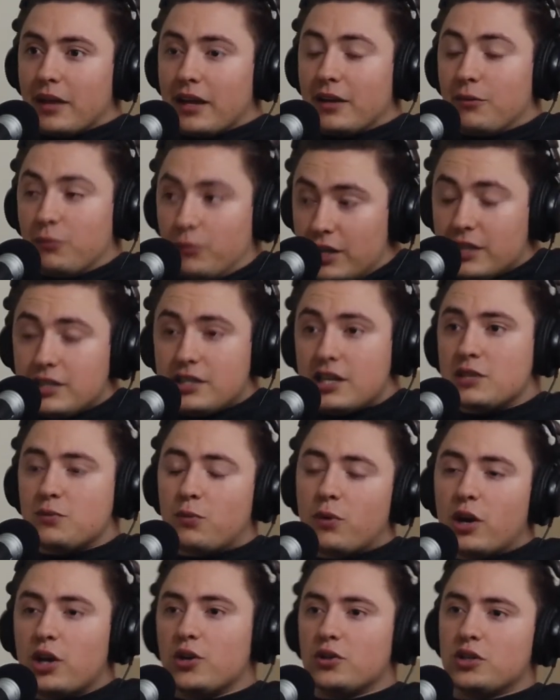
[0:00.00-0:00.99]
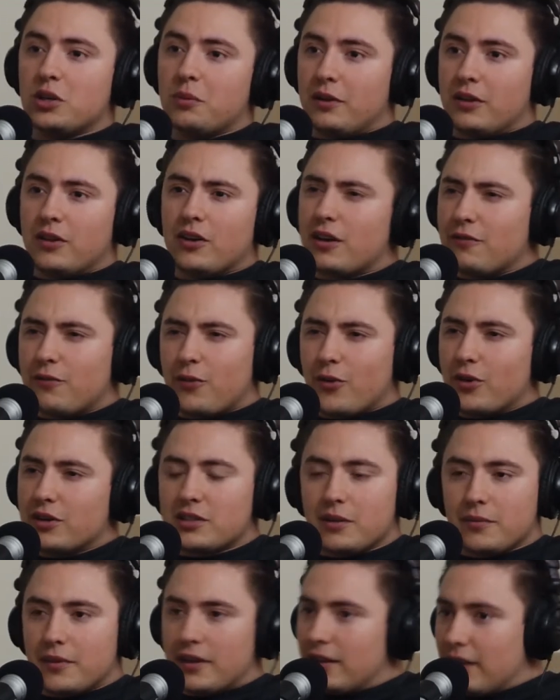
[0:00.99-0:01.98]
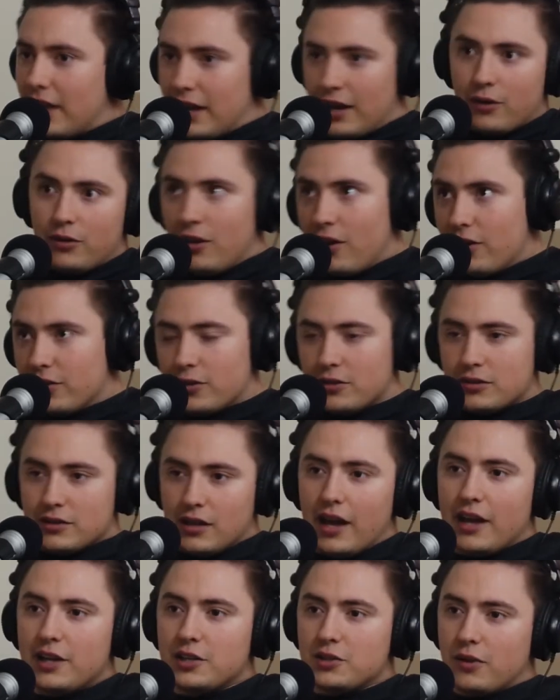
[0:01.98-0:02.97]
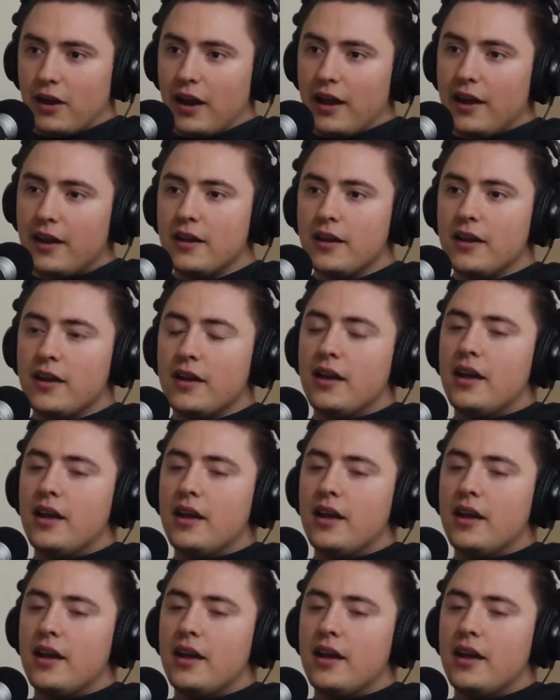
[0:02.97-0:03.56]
Like this is what you should be looking for, something like along those lines, right?